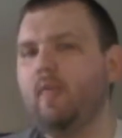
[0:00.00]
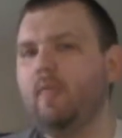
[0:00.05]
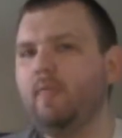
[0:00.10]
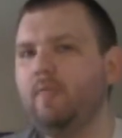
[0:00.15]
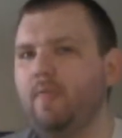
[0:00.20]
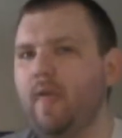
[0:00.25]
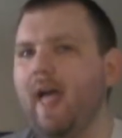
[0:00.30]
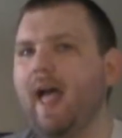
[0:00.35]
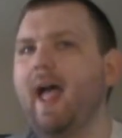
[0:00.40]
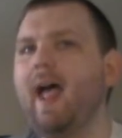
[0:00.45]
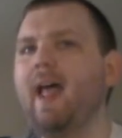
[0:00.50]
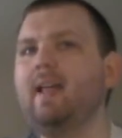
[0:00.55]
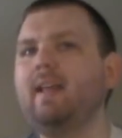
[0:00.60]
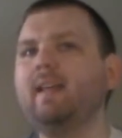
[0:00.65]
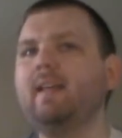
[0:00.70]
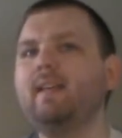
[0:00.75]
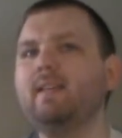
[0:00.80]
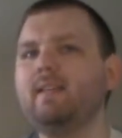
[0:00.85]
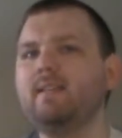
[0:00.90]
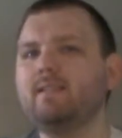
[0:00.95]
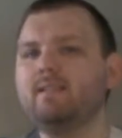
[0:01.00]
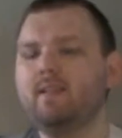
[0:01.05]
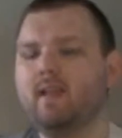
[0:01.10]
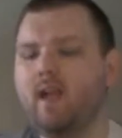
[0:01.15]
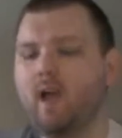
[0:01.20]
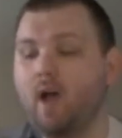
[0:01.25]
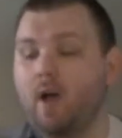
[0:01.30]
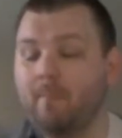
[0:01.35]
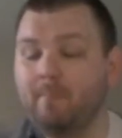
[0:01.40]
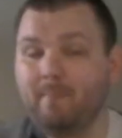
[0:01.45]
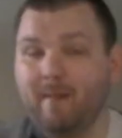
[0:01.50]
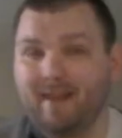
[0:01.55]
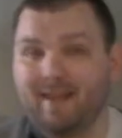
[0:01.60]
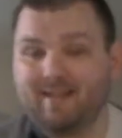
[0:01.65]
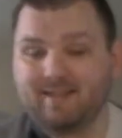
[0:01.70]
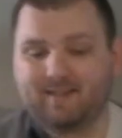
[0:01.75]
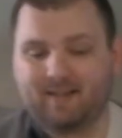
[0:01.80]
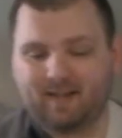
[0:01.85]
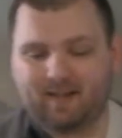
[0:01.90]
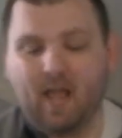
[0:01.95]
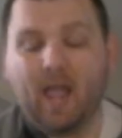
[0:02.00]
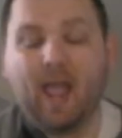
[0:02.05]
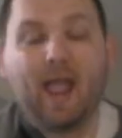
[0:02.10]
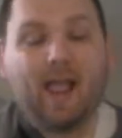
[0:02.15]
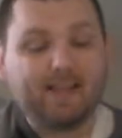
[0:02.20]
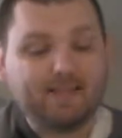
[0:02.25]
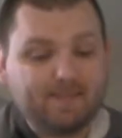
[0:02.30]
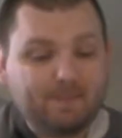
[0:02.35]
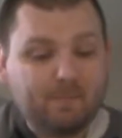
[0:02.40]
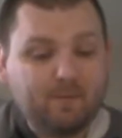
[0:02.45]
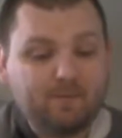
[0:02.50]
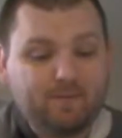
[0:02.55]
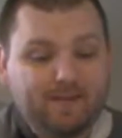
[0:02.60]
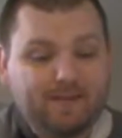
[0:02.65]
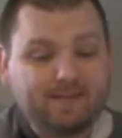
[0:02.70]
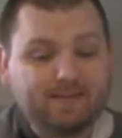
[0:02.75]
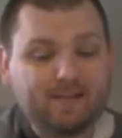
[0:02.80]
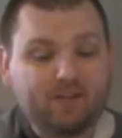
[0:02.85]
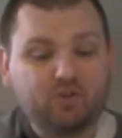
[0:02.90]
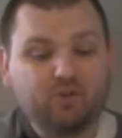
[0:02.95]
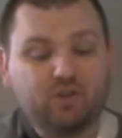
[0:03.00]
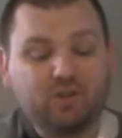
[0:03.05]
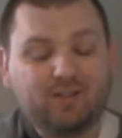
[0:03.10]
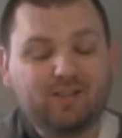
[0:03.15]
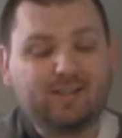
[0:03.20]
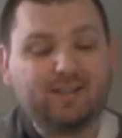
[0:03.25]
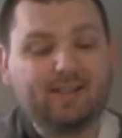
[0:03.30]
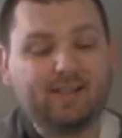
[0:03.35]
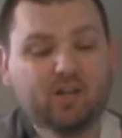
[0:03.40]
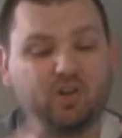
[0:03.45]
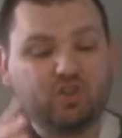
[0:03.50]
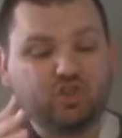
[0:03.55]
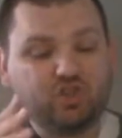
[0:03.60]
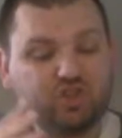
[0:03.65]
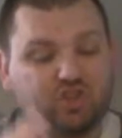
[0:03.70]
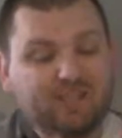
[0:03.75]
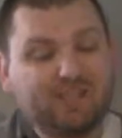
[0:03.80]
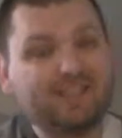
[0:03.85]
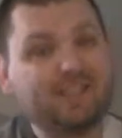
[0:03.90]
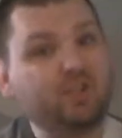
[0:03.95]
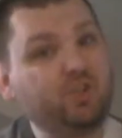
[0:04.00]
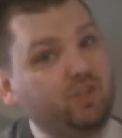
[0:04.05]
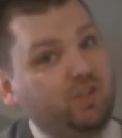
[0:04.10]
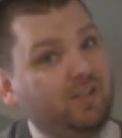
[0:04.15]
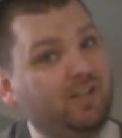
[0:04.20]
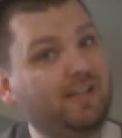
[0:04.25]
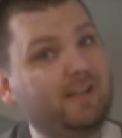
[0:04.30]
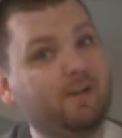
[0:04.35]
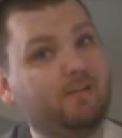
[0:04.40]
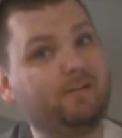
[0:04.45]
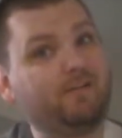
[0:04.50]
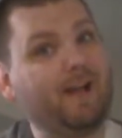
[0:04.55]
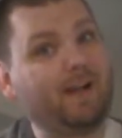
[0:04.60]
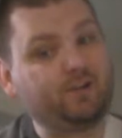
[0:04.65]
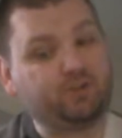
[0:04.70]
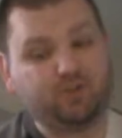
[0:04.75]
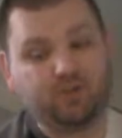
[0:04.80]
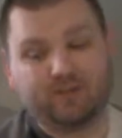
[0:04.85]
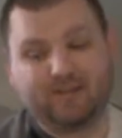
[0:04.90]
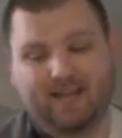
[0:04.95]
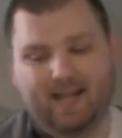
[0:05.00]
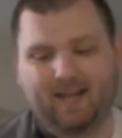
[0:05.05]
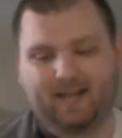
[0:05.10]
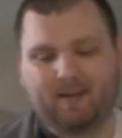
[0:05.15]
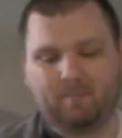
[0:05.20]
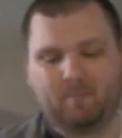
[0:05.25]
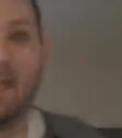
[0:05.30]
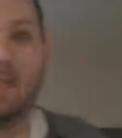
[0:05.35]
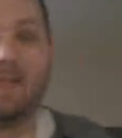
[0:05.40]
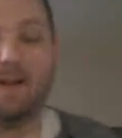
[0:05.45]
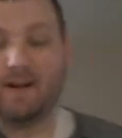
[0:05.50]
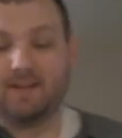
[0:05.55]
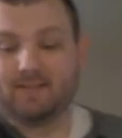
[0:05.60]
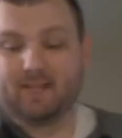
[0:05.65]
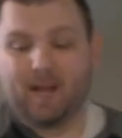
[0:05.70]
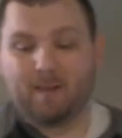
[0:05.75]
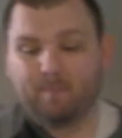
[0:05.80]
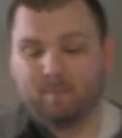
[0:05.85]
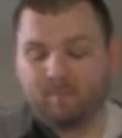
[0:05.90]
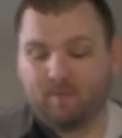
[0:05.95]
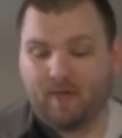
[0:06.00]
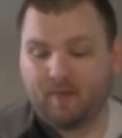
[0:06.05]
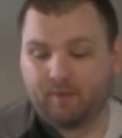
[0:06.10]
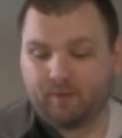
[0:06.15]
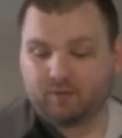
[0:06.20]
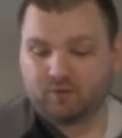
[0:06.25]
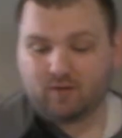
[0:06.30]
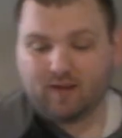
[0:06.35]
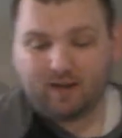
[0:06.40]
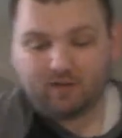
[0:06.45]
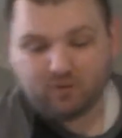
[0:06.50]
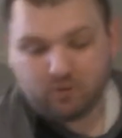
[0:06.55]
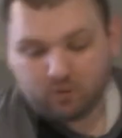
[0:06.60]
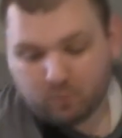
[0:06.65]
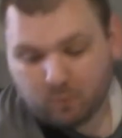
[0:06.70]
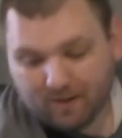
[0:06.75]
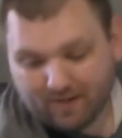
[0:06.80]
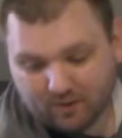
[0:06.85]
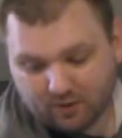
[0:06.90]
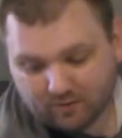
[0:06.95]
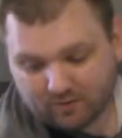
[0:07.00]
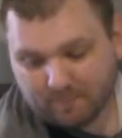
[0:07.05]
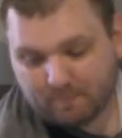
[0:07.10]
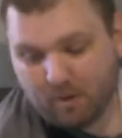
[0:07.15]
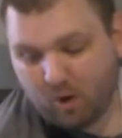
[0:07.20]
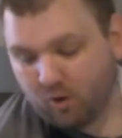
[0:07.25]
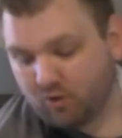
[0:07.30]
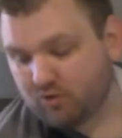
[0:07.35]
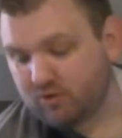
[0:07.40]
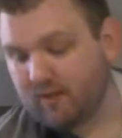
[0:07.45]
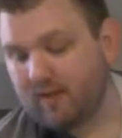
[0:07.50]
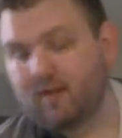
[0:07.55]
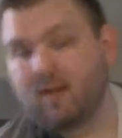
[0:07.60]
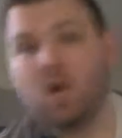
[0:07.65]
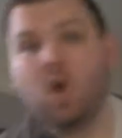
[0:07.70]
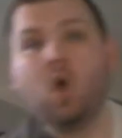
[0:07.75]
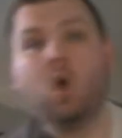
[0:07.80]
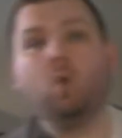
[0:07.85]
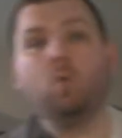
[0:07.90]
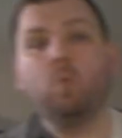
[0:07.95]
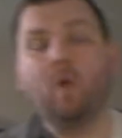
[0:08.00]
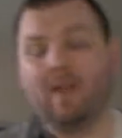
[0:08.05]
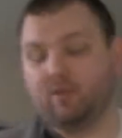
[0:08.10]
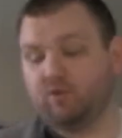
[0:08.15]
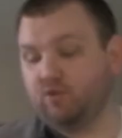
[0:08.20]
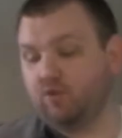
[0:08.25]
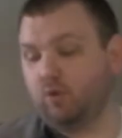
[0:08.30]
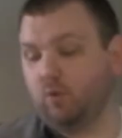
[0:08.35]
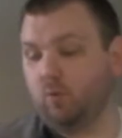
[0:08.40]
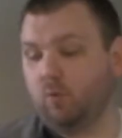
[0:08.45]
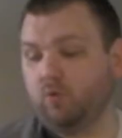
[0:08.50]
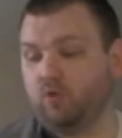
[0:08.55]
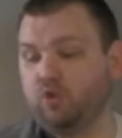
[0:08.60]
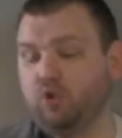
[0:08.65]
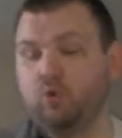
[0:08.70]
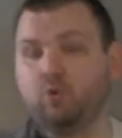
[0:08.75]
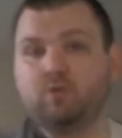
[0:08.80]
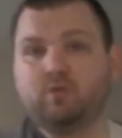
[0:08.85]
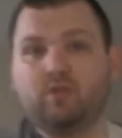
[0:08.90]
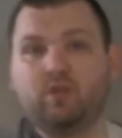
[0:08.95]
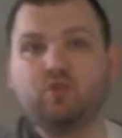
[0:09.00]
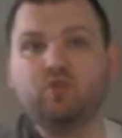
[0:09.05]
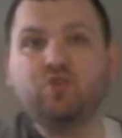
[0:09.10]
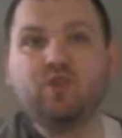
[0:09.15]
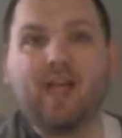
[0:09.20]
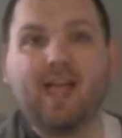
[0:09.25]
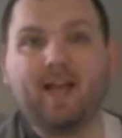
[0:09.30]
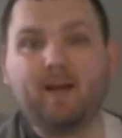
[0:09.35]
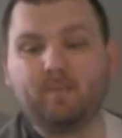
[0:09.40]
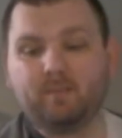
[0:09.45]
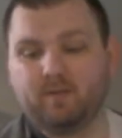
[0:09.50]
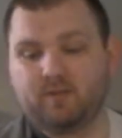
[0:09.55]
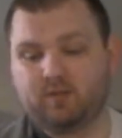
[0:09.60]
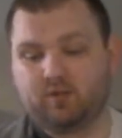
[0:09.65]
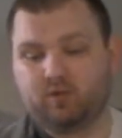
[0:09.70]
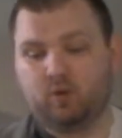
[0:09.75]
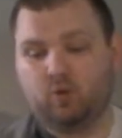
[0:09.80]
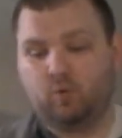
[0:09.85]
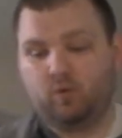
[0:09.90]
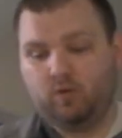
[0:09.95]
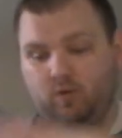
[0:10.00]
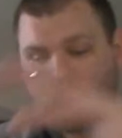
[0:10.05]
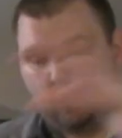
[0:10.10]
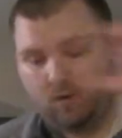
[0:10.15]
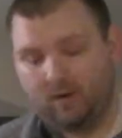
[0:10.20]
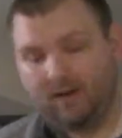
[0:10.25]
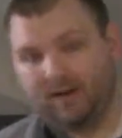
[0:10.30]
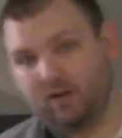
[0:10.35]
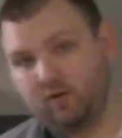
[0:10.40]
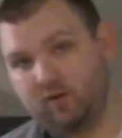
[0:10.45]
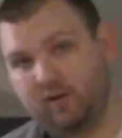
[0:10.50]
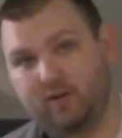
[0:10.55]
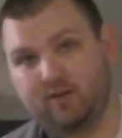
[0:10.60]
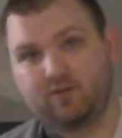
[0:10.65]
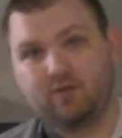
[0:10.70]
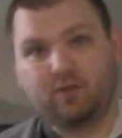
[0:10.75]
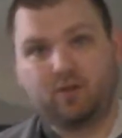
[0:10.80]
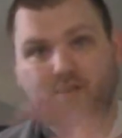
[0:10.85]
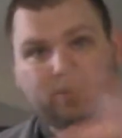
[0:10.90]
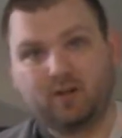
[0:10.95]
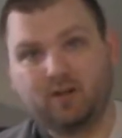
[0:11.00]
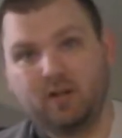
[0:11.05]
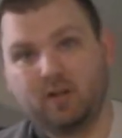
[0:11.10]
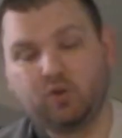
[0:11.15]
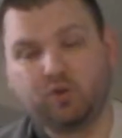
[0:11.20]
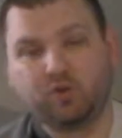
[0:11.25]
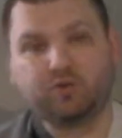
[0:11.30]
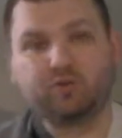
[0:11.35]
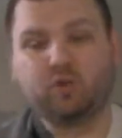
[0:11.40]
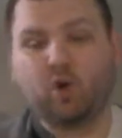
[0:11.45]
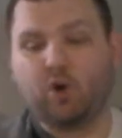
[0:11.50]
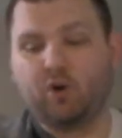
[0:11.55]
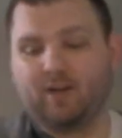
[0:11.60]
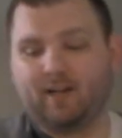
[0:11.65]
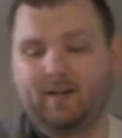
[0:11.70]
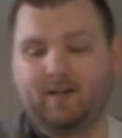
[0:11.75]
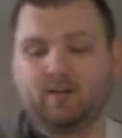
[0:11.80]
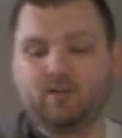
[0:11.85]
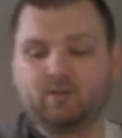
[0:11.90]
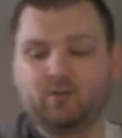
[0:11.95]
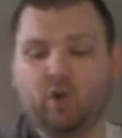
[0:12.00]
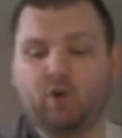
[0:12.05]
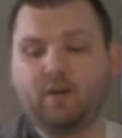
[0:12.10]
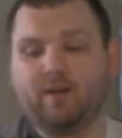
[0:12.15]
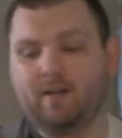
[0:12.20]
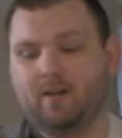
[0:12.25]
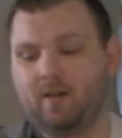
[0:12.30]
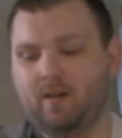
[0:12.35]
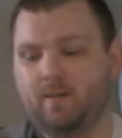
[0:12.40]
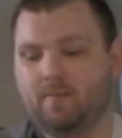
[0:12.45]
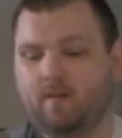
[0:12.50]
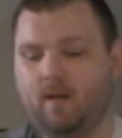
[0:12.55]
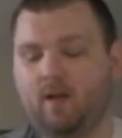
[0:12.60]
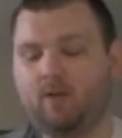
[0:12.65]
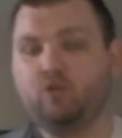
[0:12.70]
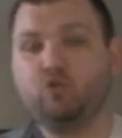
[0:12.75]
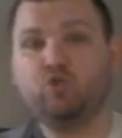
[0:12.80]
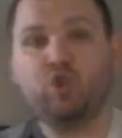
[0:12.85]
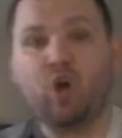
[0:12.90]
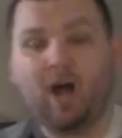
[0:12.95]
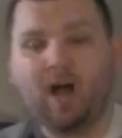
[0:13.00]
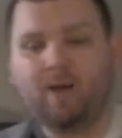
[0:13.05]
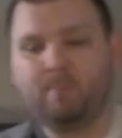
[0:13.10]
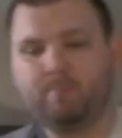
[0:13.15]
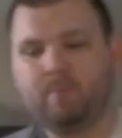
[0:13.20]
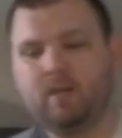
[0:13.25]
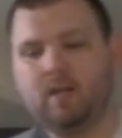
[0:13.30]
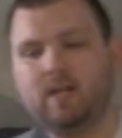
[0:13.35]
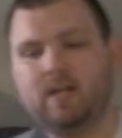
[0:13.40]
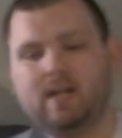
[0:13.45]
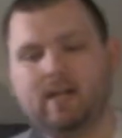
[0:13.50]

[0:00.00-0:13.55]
That is amazing. And some of these can really affect your game. And then on top of that, the strategy with when to use the potion, when to use the gems to, increase your starting drop.